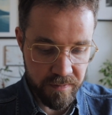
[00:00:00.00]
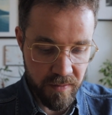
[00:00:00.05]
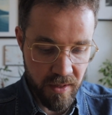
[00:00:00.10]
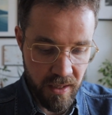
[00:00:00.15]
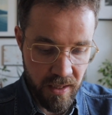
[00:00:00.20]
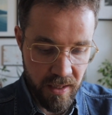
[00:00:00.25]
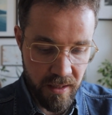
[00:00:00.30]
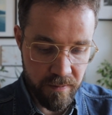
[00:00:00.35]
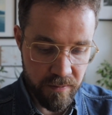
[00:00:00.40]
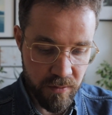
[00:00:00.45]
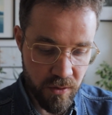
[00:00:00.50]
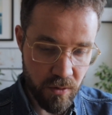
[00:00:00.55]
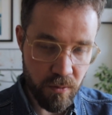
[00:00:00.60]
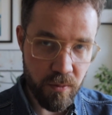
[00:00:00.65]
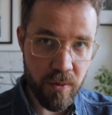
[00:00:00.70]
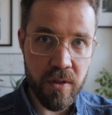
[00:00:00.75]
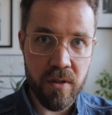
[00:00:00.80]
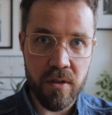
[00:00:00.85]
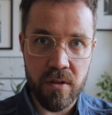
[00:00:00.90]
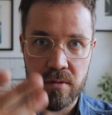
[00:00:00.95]
so
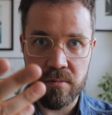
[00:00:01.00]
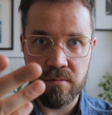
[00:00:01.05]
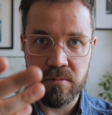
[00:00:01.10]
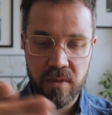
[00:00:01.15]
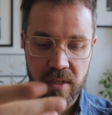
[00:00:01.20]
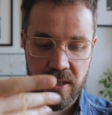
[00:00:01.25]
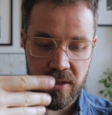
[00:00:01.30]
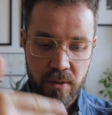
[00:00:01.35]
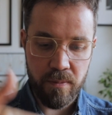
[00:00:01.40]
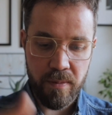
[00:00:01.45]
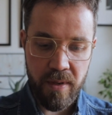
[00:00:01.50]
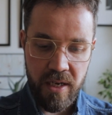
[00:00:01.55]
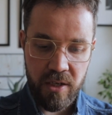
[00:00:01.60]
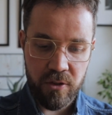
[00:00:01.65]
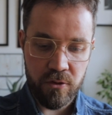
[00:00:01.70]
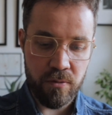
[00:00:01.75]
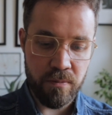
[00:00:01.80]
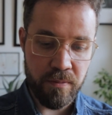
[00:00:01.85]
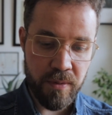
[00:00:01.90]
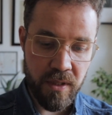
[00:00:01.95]
where the leather
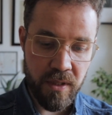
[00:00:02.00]
patch would